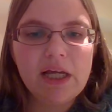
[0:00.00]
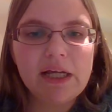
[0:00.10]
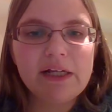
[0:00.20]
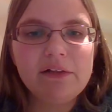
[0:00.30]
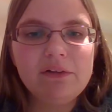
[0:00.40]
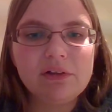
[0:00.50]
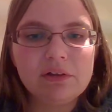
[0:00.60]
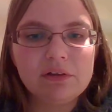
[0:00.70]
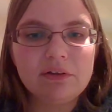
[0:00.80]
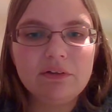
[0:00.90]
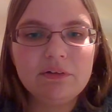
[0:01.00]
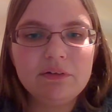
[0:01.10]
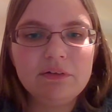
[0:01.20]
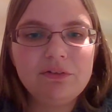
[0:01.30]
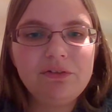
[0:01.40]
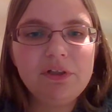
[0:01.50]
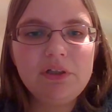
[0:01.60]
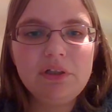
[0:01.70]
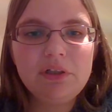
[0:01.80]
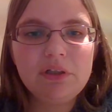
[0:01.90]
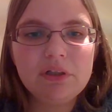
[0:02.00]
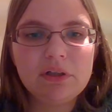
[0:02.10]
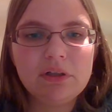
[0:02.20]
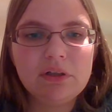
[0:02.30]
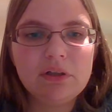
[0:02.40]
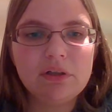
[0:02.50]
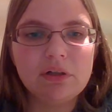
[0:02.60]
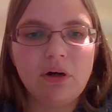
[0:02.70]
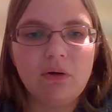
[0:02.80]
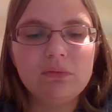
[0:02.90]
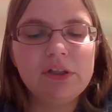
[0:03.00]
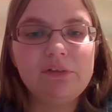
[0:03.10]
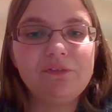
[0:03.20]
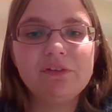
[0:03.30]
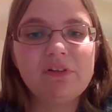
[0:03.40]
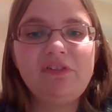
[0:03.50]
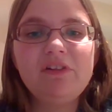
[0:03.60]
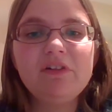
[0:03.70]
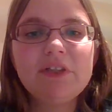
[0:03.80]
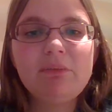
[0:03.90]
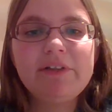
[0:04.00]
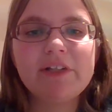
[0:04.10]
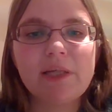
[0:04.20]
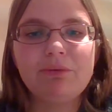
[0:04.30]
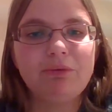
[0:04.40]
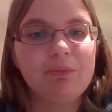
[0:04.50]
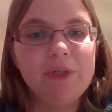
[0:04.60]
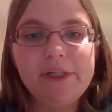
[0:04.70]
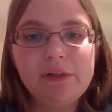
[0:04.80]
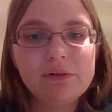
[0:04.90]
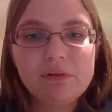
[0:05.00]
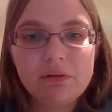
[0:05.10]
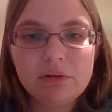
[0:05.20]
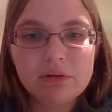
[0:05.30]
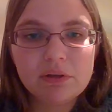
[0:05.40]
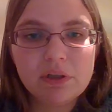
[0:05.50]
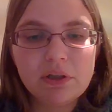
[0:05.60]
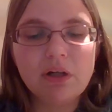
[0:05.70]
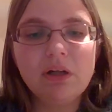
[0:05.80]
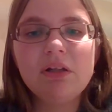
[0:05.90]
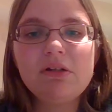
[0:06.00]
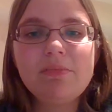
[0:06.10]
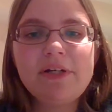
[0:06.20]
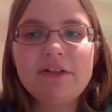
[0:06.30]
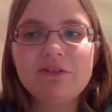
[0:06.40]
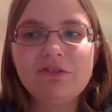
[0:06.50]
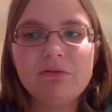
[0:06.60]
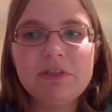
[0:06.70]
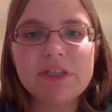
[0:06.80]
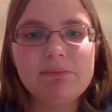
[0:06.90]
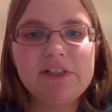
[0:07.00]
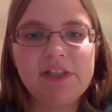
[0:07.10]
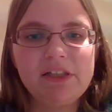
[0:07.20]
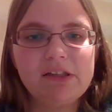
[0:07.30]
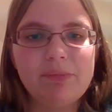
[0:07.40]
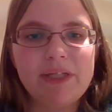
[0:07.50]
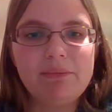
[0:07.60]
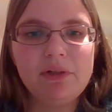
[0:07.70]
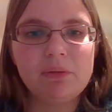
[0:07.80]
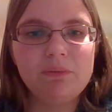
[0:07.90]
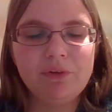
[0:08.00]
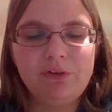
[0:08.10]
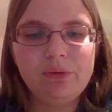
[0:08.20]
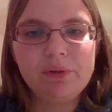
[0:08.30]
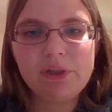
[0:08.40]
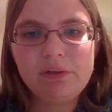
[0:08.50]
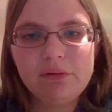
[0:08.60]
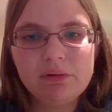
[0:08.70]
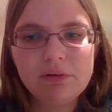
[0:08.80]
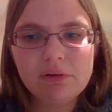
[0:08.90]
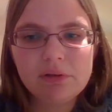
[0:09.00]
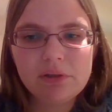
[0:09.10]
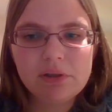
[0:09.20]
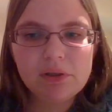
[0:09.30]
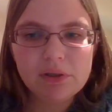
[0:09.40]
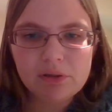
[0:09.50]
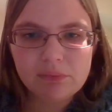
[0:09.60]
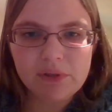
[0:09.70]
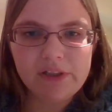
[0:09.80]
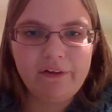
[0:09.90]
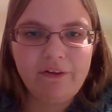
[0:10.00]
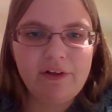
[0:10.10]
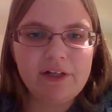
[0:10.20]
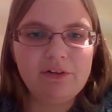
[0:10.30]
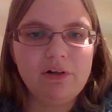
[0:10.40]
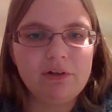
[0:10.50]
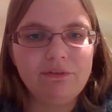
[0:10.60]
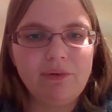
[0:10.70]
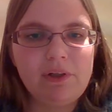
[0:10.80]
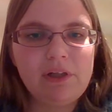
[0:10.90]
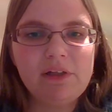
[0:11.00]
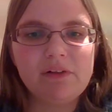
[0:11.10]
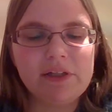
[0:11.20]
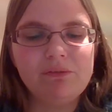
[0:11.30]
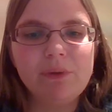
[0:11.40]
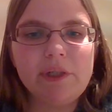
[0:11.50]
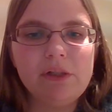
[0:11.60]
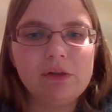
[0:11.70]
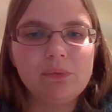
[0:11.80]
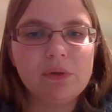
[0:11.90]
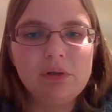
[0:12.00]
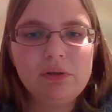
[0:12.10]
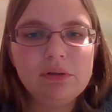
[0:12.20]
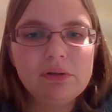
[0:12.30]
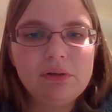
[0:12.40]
And she first she looked at me like I was remedial a little bit. She only let me take the baby home for 2 days when the other kids got 3 days. I have no idea why,